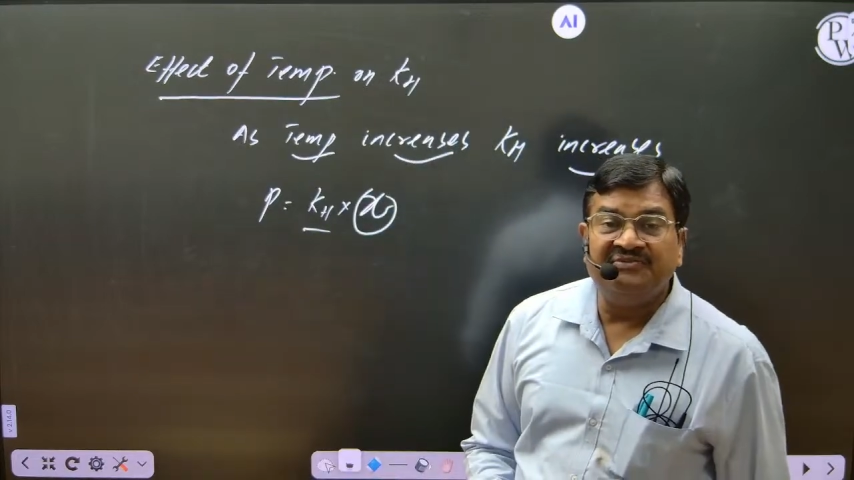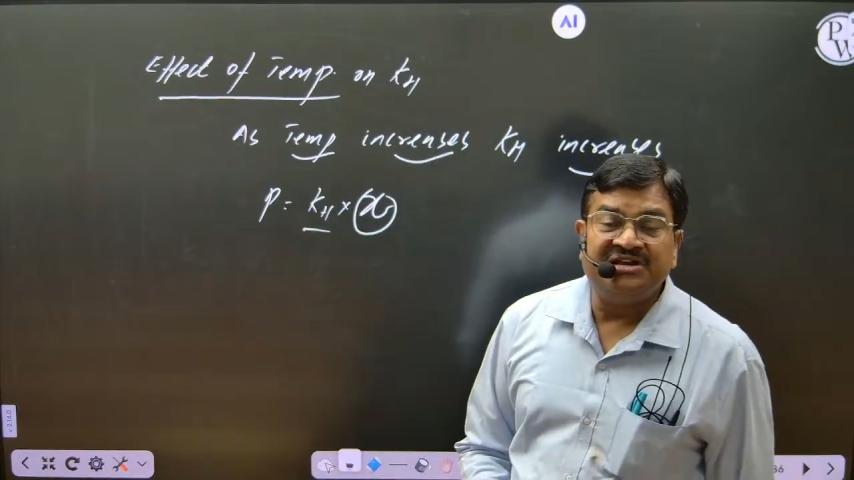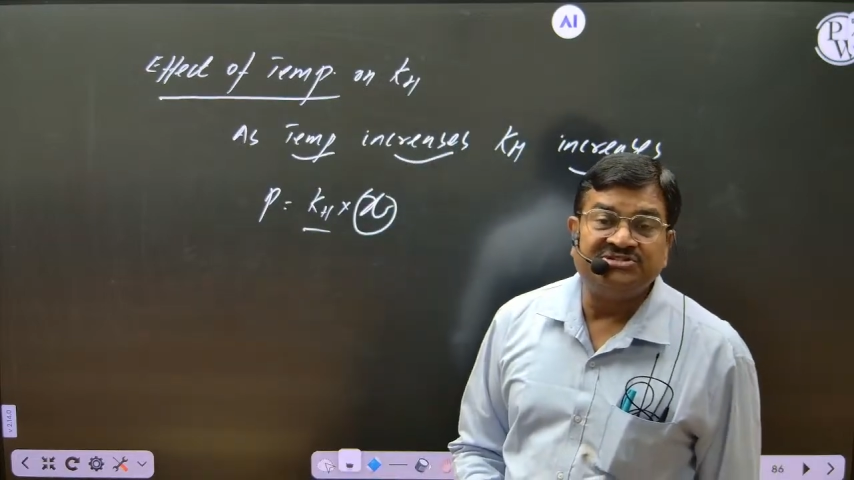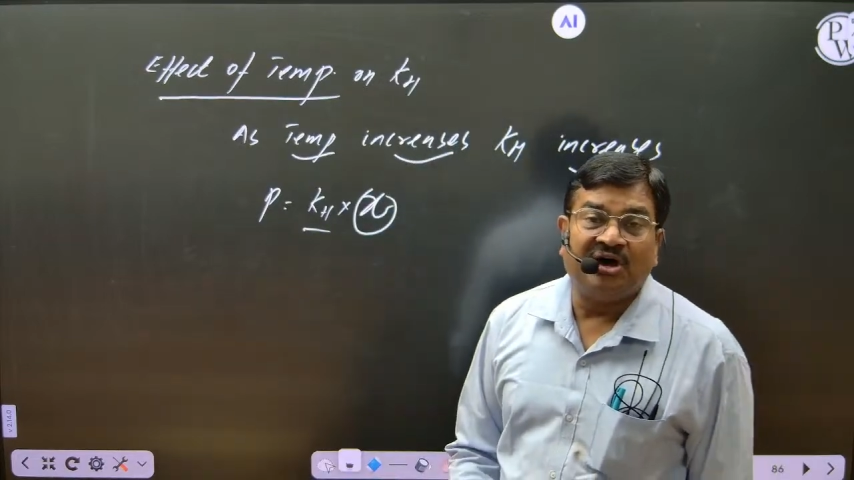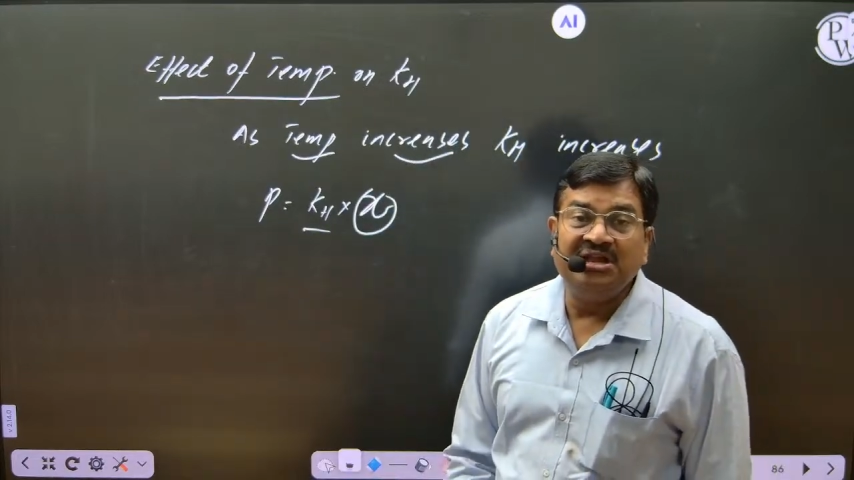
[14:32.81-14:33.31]

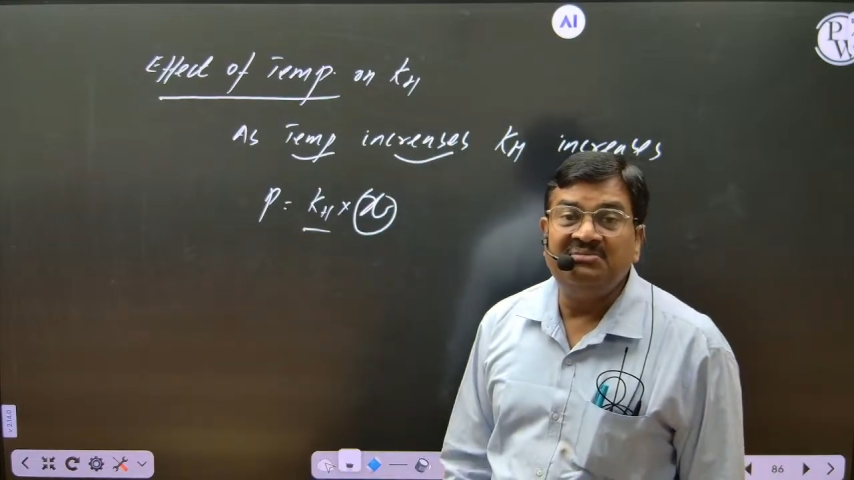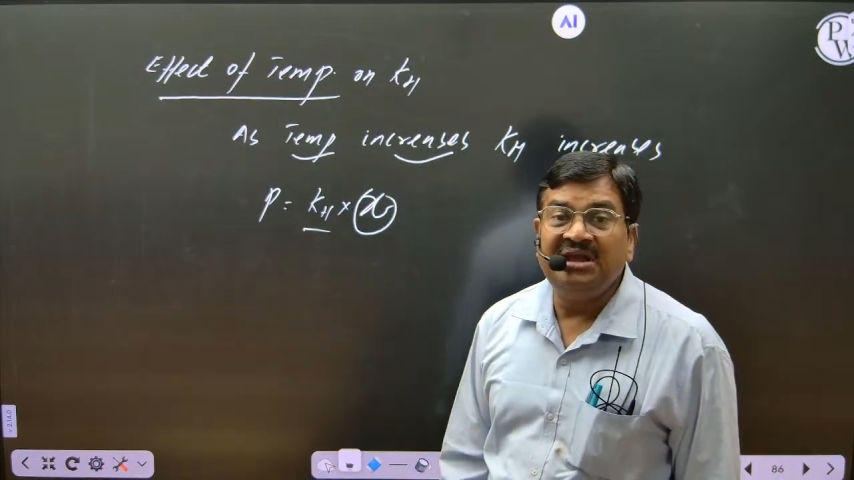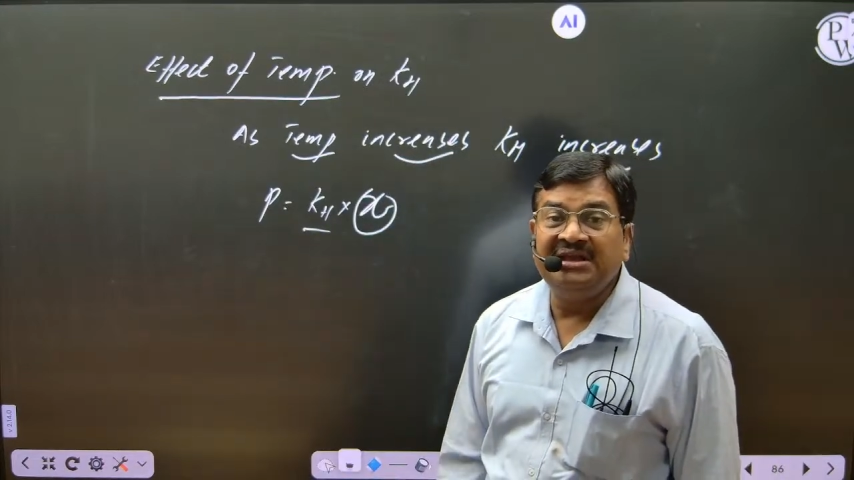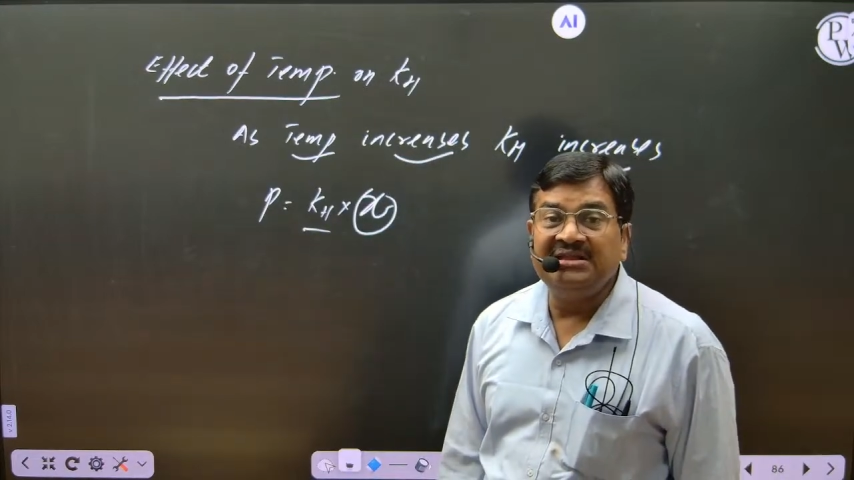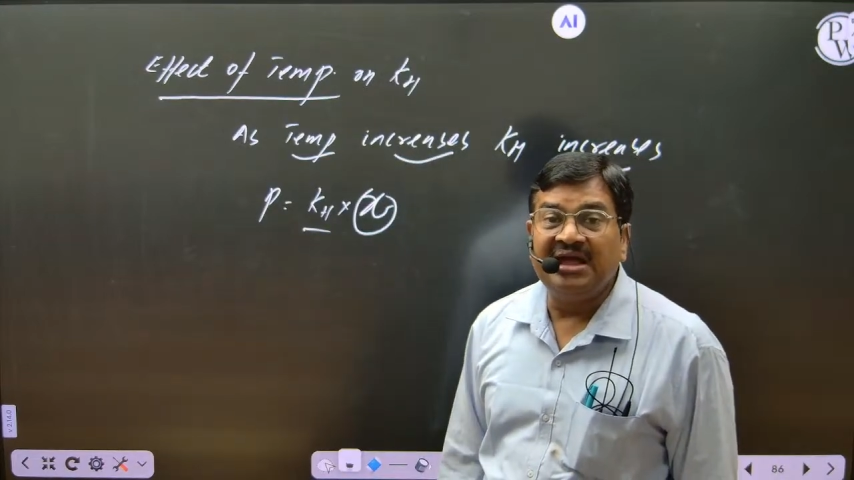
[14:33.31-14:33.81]
solubility
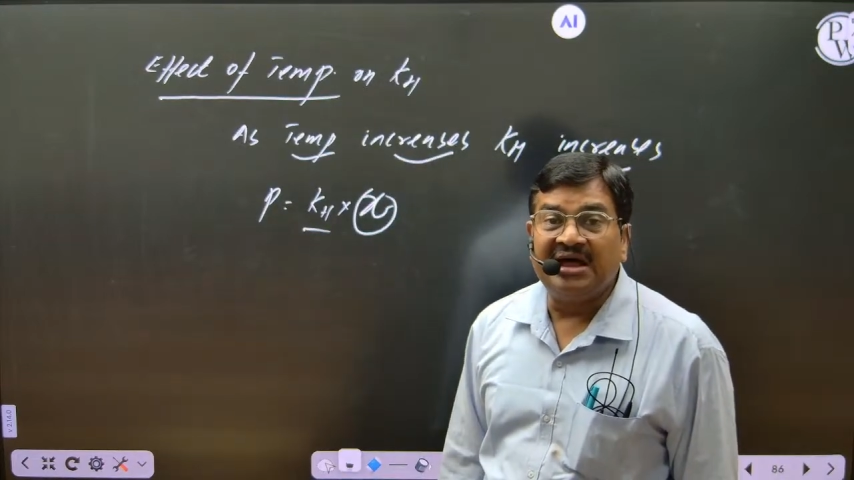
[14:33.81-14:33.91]
they are